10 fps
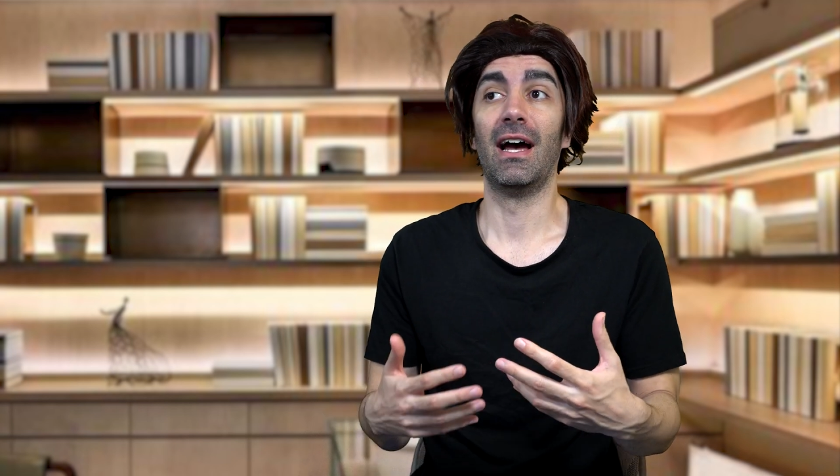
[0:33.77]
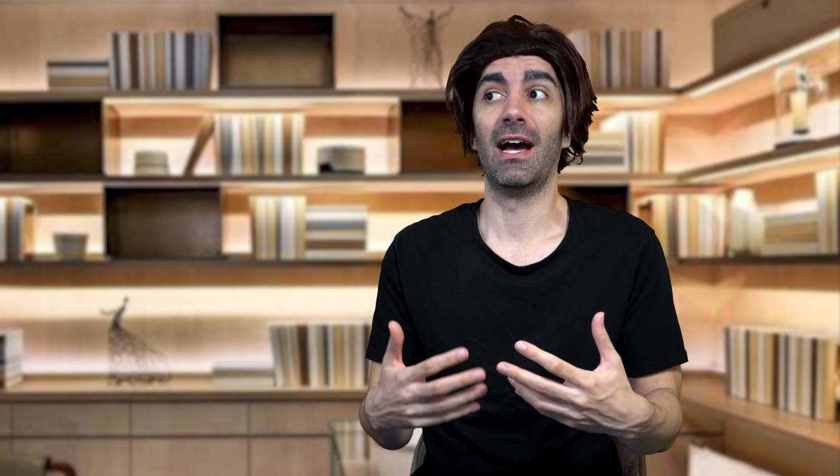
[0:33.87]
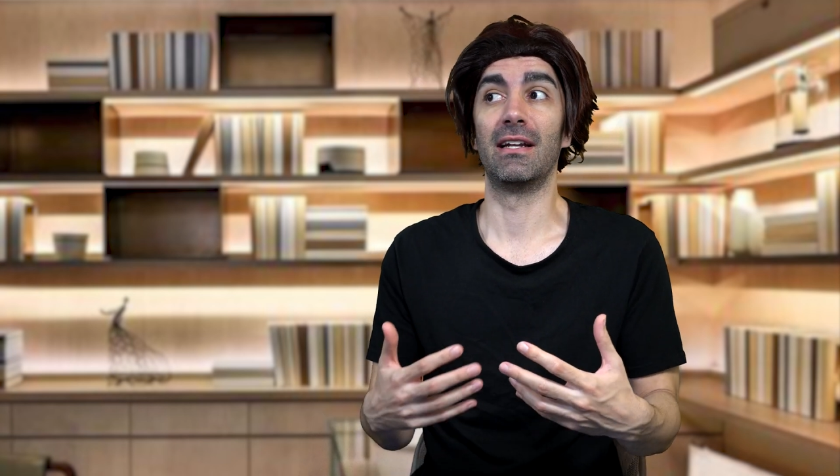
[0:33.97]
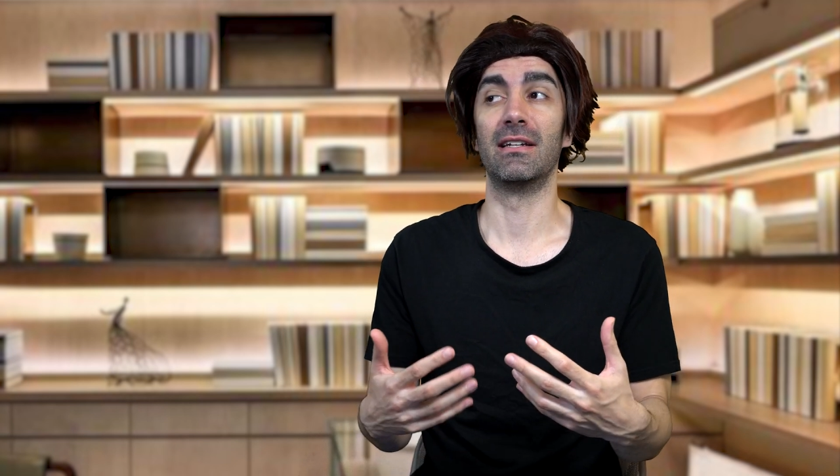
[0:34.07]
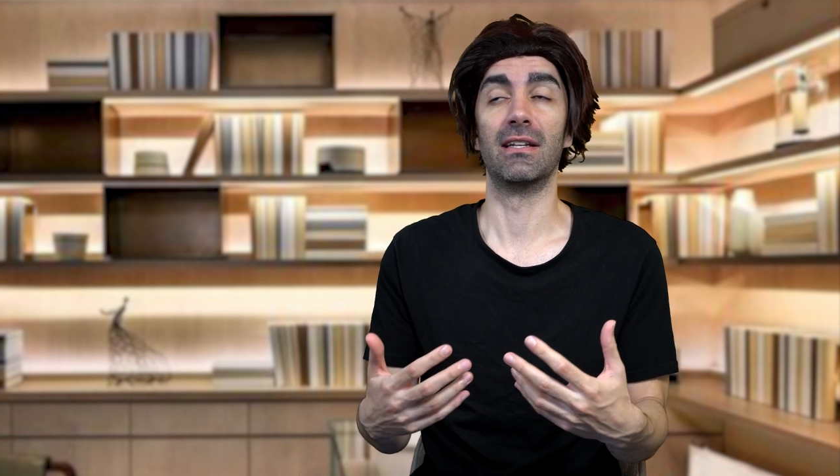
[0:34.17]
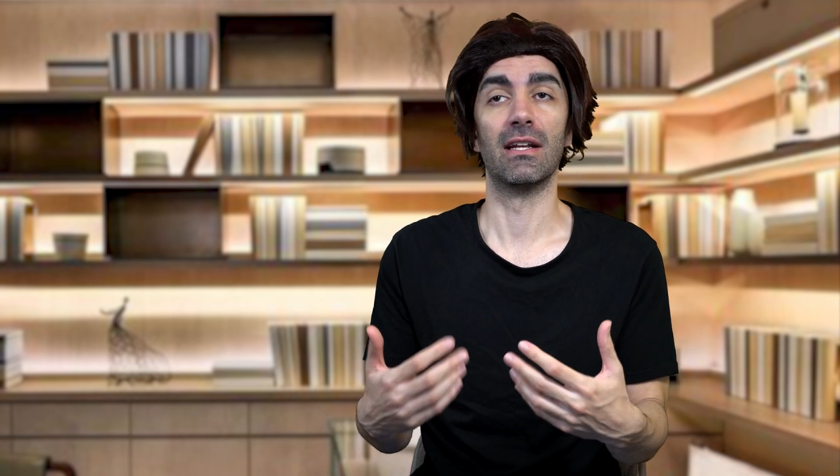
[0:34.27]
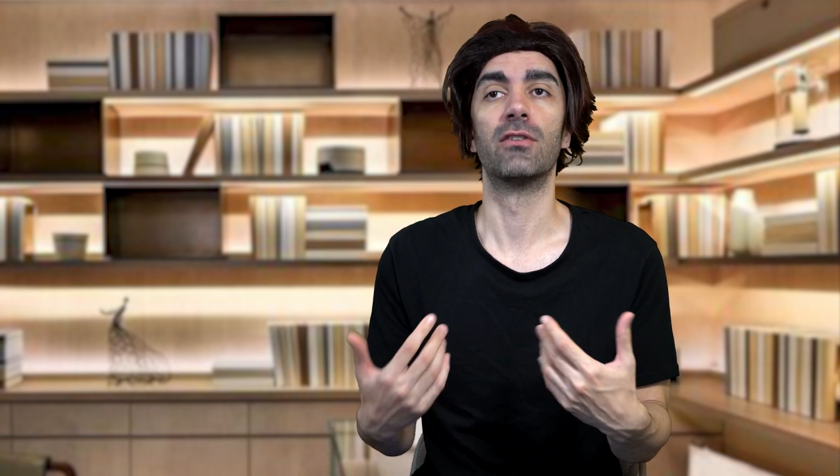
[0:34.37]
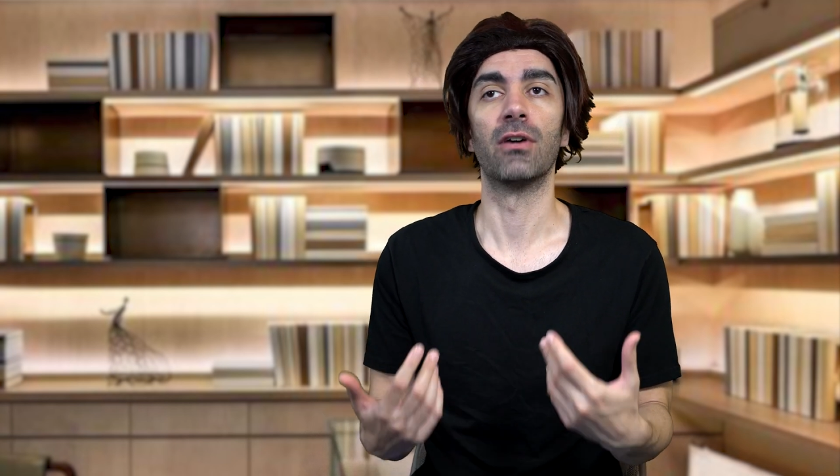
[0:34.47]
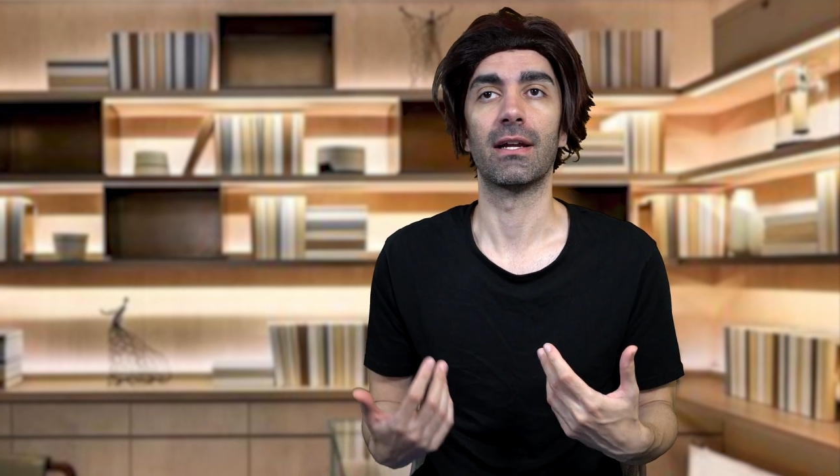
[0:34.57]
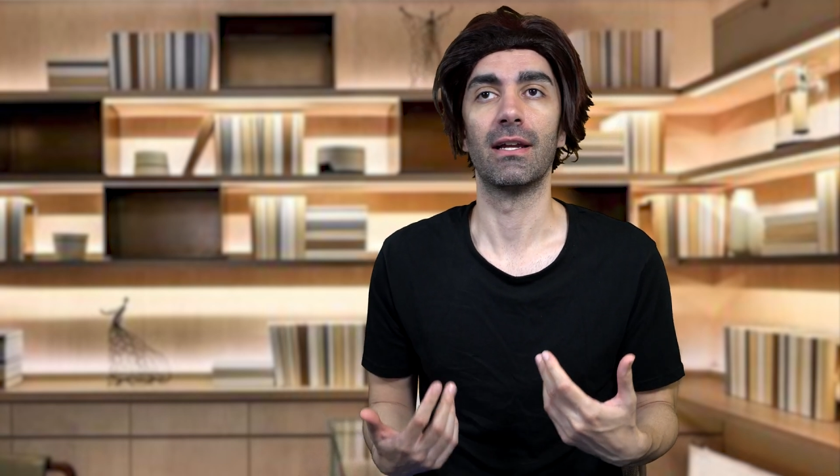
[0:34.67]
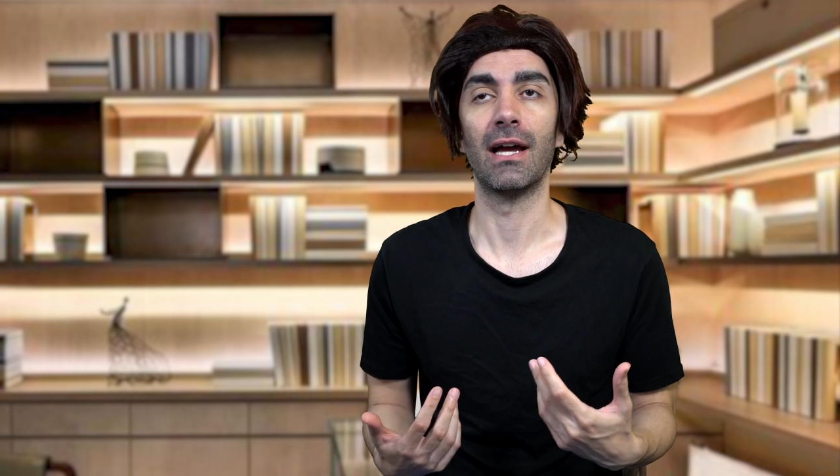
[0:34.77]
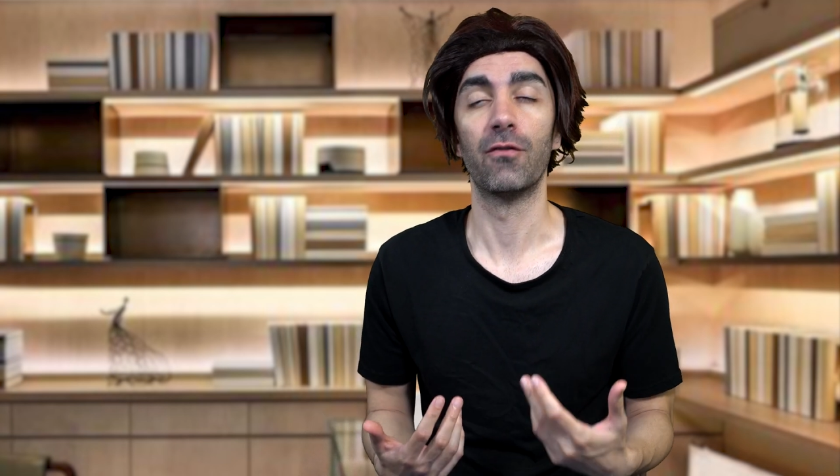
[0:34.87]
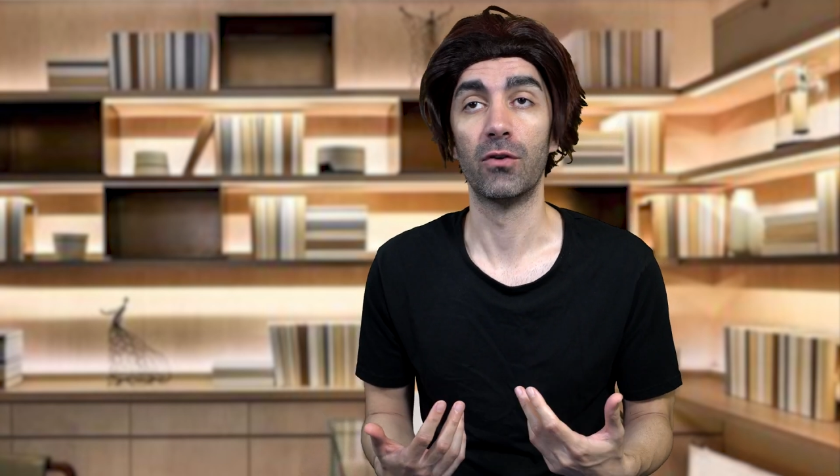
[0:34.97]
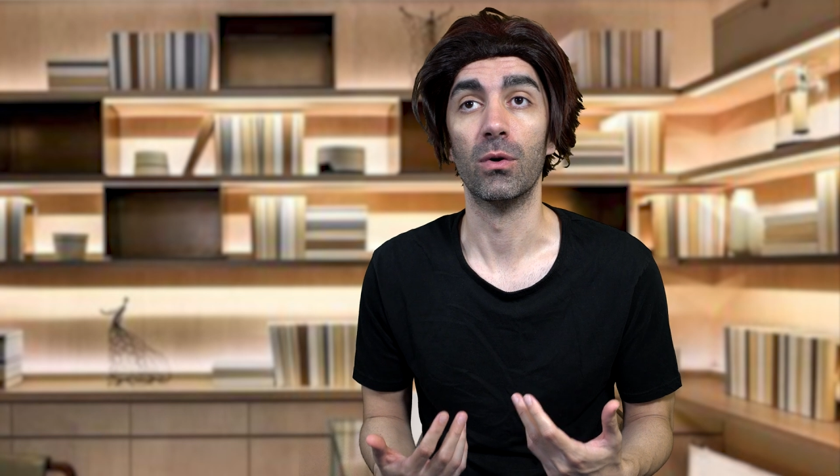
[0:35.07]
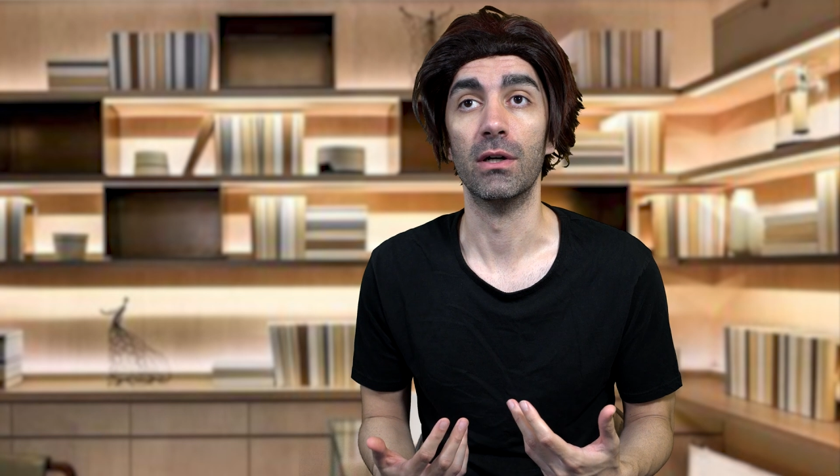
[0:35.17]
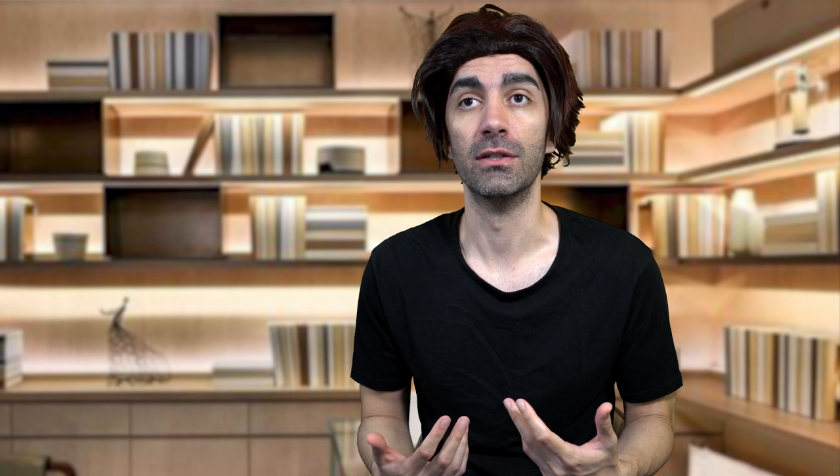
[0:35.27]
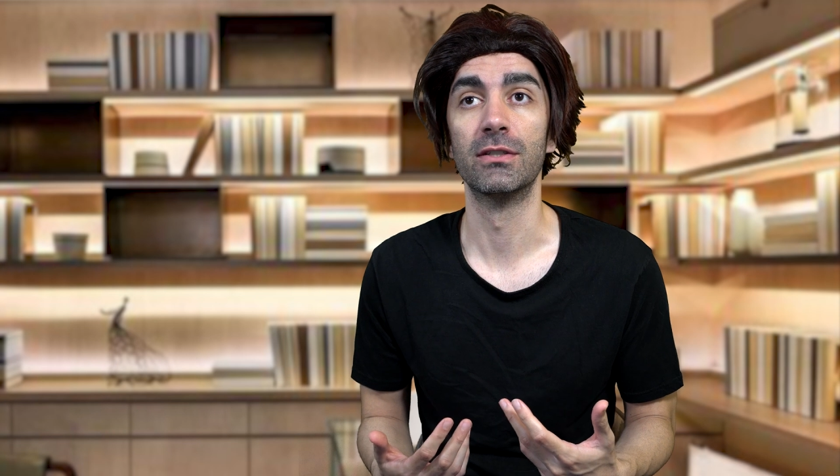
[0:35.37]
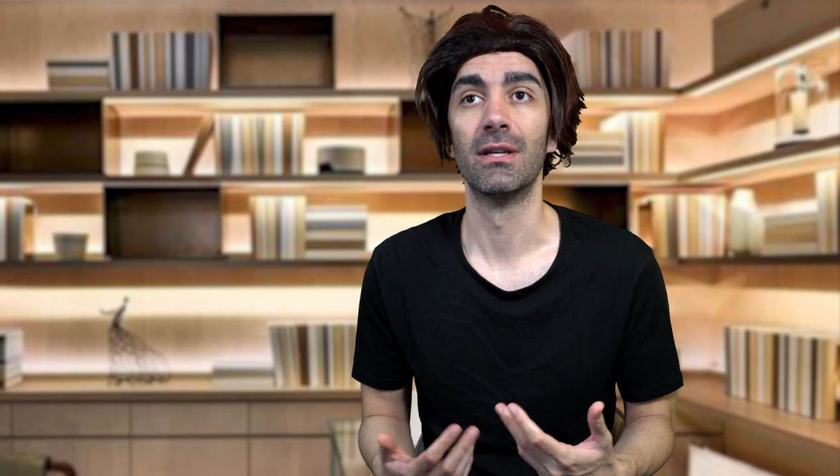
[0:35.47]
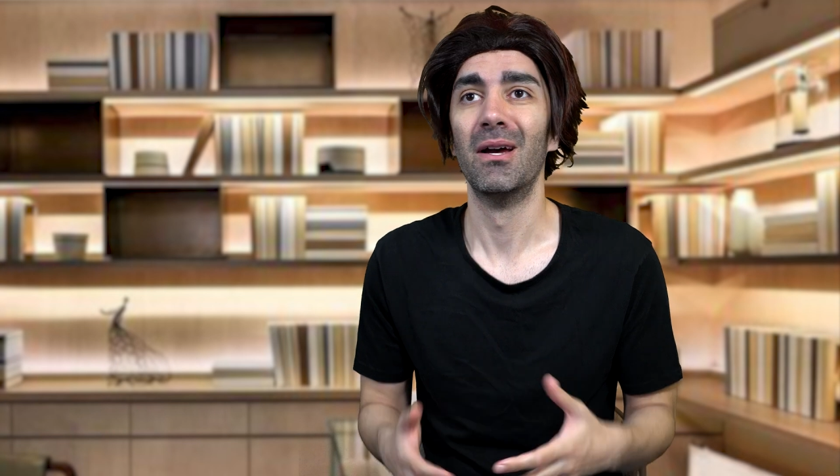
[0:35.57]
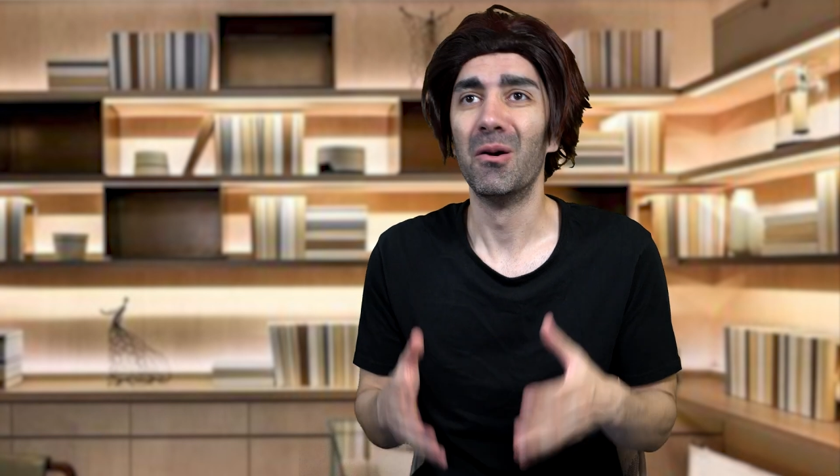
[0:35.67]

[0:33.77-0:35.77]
I did get it talking afterwards.